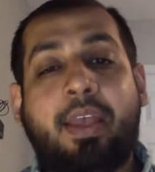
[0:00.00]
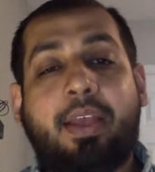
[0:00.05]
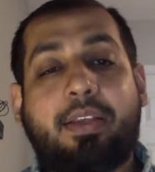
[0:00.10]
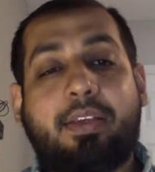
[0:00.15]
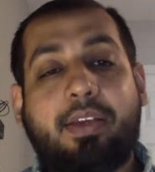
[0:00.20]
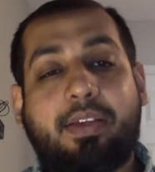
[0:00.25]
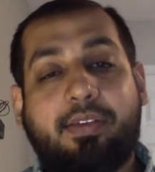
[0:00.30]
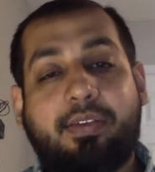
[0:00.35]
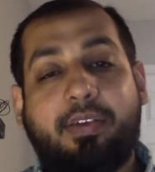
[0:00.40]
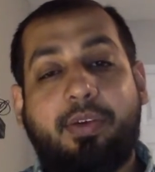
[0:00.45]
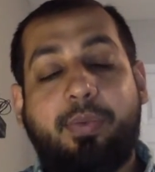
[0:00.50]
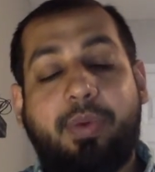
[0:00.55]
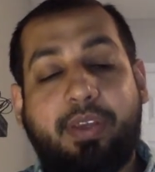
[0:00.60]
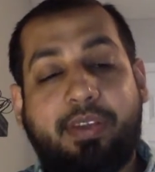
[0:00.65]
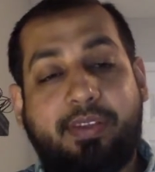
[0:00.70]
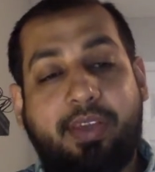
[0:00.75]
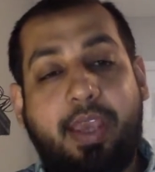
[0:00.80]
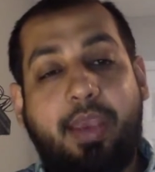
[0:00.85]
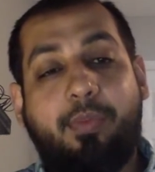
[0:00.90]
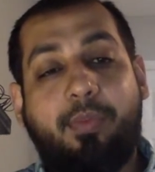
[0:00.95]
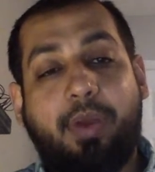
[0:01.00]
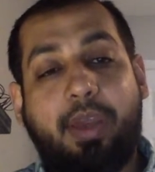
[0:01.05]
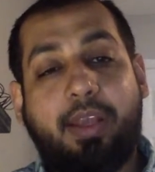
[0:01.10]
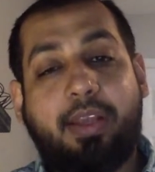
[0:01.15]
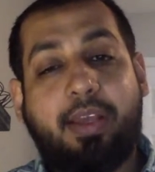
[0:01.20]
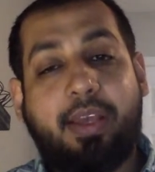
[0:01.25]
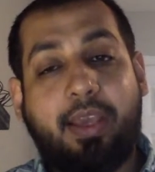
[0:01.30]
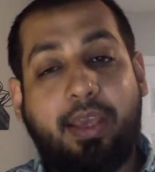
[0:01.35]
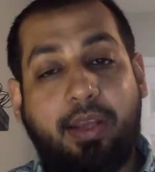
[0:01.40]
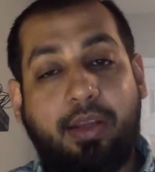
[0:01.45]
Just the same way
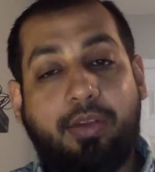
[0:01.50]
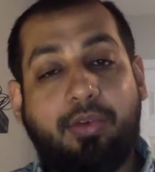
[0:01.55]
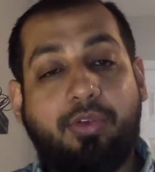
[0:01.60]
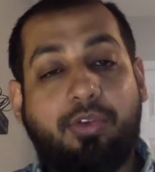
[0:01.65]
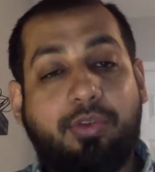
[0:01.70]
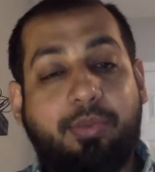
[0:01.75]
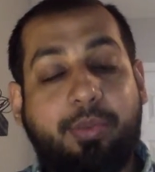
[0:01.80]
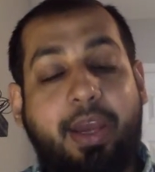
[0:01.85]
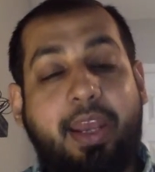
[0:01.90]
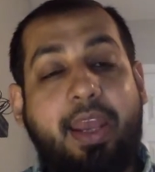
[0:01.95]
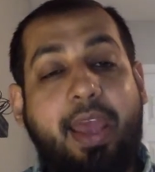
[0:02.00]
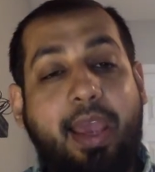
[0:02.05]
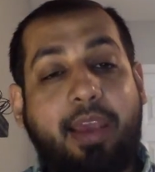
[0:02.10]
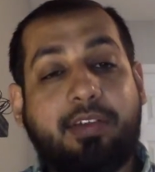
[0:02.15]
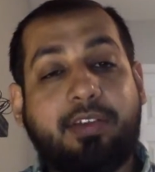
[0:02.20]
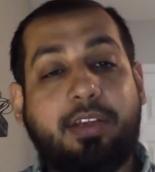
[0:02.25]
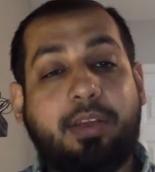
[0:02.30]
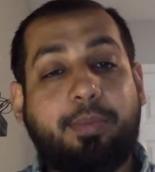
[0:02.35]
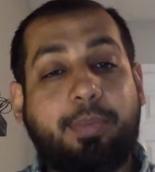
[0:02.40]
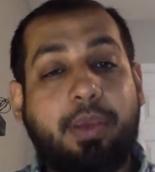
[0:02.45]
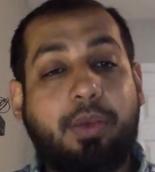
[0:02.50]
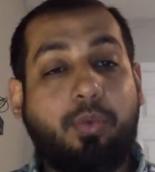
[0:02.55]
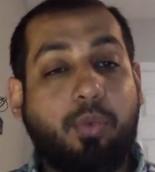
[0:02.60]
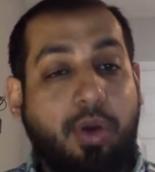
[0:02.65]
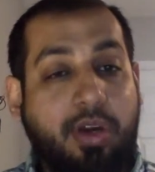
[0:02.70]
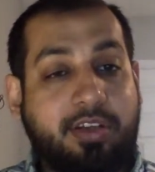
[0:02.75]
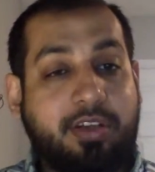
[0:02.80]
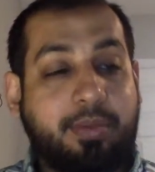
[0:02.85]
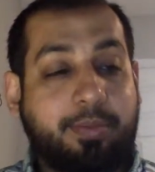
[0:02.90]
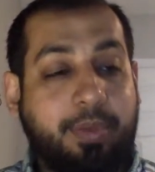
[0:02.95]
the Hindus might actually be
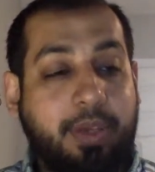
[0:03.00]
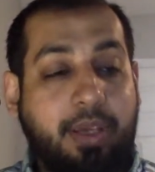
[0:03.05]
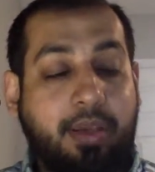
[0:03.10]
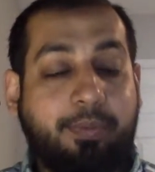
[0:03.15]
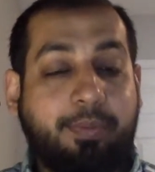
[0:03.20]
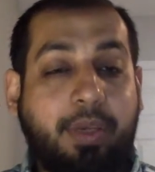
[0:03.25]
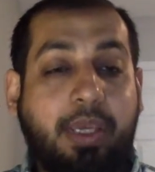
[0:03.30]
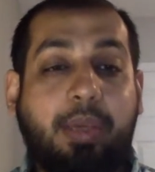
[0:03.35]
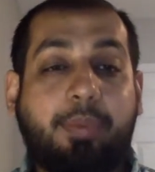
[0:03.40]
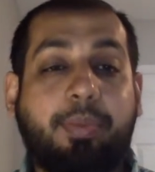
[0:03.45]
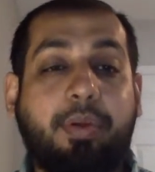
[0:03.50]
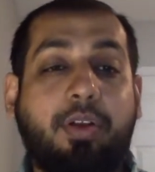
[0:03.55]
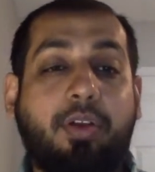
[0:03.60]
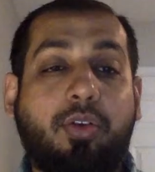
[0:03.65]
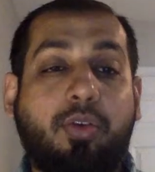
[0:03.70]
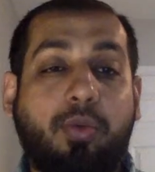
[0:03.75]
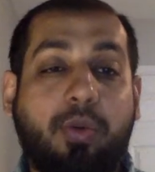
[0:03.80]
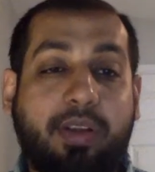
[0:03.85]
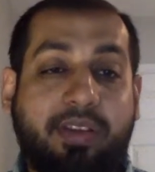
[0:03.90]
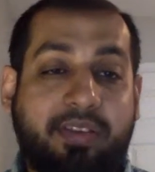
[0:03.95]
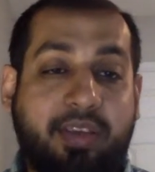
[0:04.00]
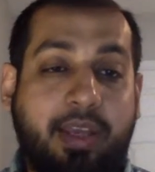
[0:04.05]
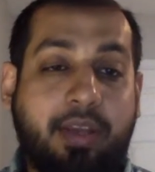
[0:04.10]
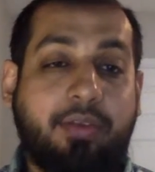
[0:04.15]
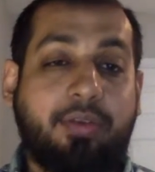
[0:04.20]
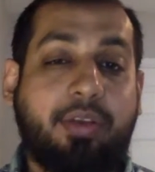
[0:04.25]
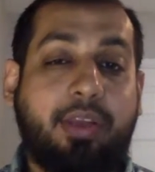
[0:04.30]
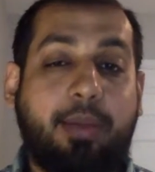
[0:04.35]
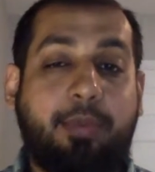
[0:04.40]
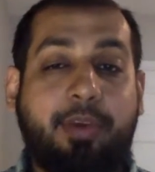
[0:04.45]
worshipping people who were sent
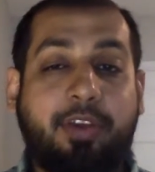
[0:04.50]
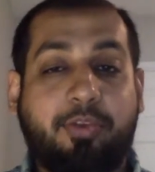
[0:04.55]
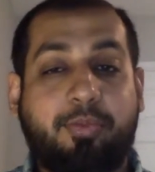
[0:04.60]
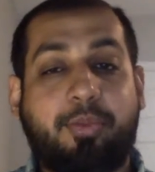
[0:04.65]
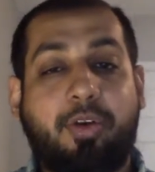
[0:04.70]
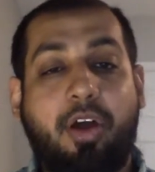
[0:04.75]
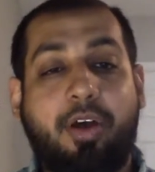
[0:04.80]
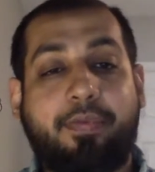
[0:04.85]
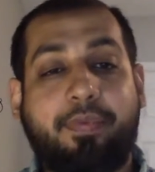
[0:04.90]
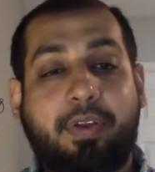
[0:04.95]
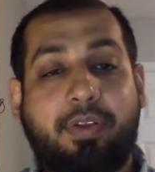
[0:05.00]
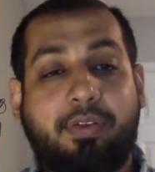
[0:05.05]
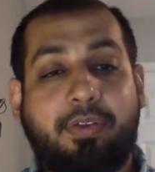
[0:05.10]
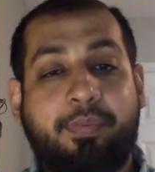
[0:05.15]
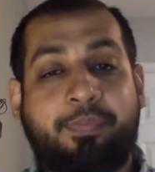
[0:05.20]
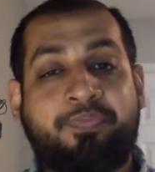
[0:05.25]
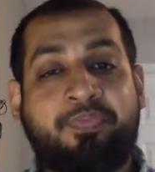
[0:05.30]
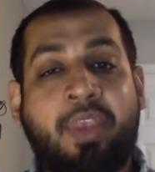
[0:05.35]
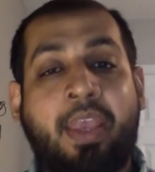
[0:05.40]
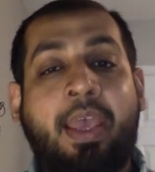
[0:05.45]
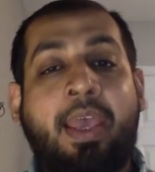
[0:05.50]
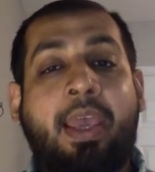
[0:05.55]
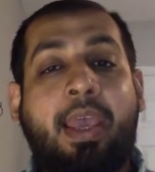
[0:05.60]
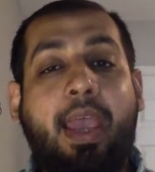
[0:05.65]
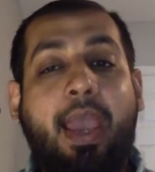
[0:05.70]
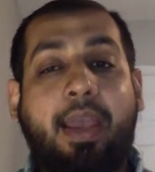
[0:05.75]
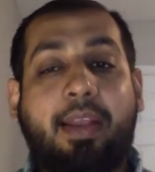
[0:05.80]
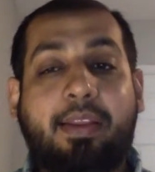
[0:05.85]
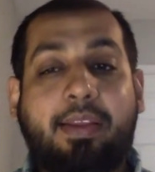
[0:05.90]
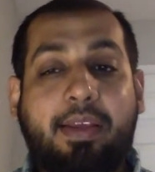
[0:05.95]
to them as prophets.
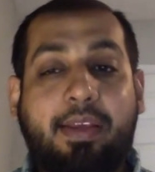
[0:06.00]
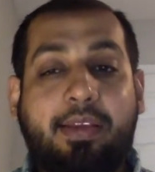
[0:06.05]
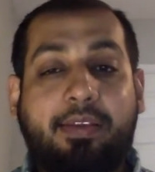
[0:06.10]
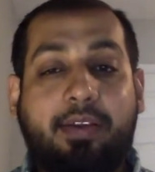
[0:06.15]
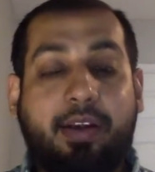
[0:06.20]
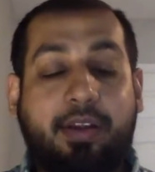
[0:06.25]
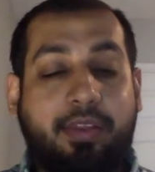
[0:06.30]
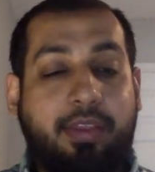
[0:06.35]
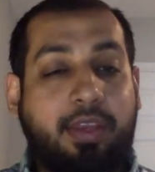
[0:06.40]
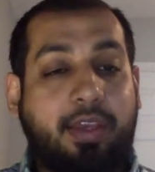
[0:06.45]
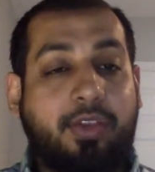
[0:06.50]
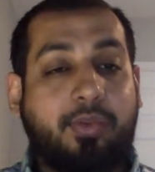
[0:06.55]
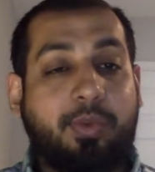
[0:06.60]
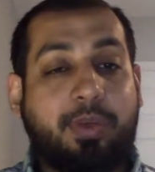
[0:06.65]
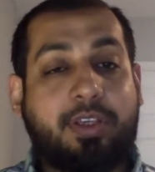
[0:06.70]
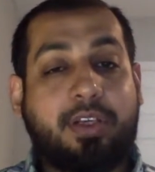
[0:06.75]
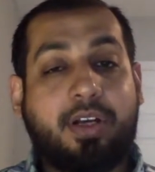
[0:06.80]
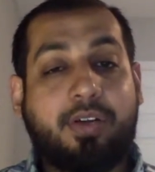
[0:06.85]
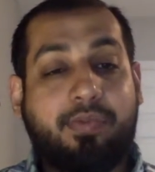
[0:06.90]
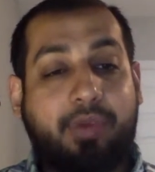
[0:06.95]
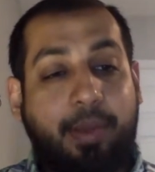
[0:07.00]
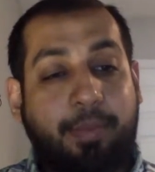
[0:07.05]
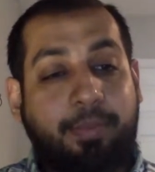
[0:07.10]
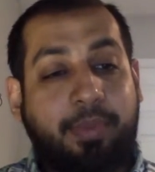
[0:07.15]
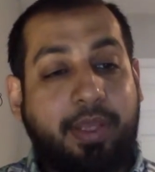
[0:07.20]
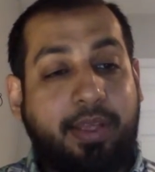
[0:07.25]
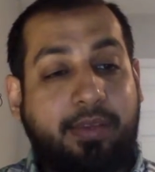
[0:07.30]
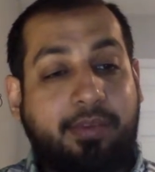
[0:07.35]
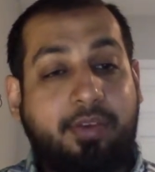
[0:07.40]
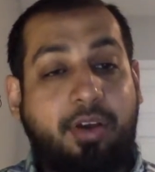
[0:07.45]
And these are things which are
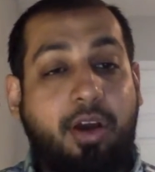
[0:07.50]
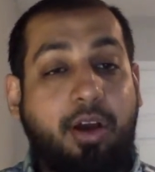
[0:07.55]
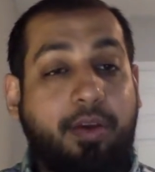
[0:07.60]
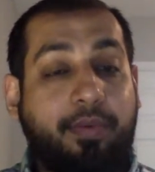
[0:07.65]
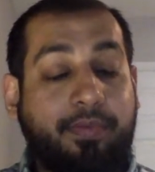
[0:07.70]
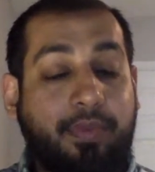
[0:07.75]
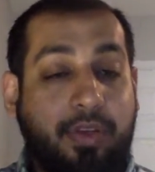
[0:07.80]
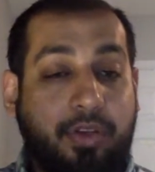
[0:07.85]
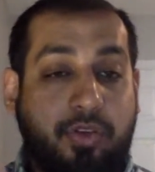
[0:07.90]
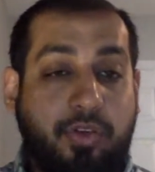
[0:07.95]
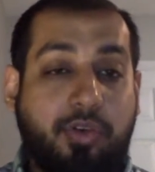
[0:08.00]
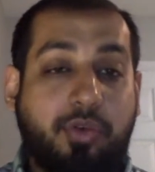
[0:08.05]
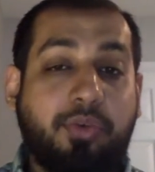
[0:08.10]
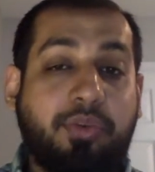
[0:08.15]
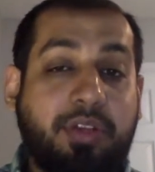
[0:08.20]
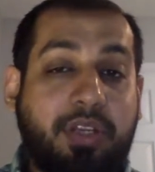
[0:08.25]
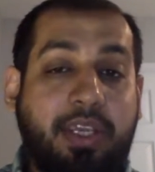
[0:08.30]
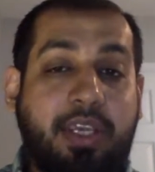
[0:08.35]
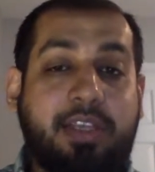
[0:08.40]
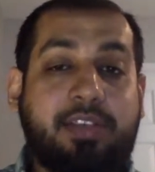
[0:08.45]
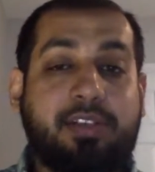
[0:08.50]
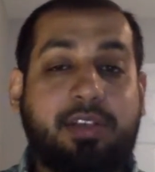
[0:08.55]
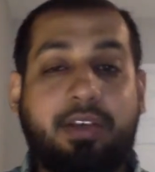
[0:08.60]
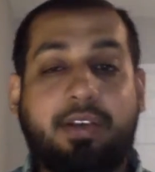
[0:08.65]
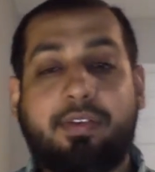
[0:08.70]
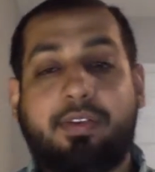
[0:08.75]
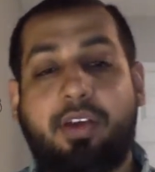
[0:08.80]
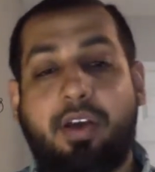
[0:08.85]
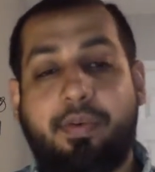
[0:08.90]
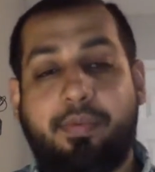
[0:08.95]
remnants of the true
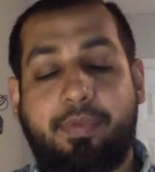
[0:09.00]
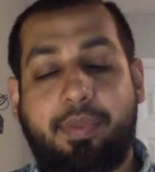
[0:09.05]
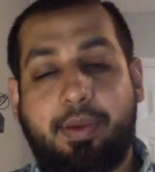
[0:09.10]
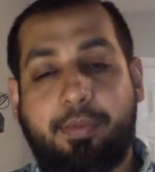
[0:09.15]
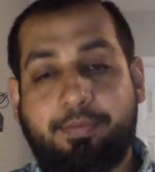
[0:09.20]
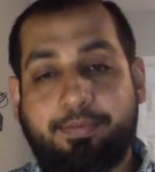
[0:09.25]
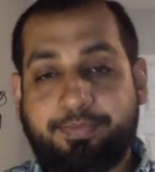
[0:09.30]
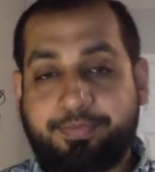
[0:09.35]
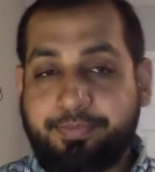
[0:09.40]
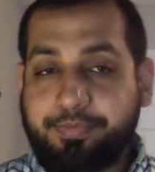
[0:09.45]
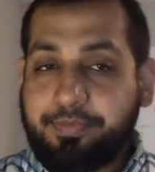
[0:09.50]
teachings of them.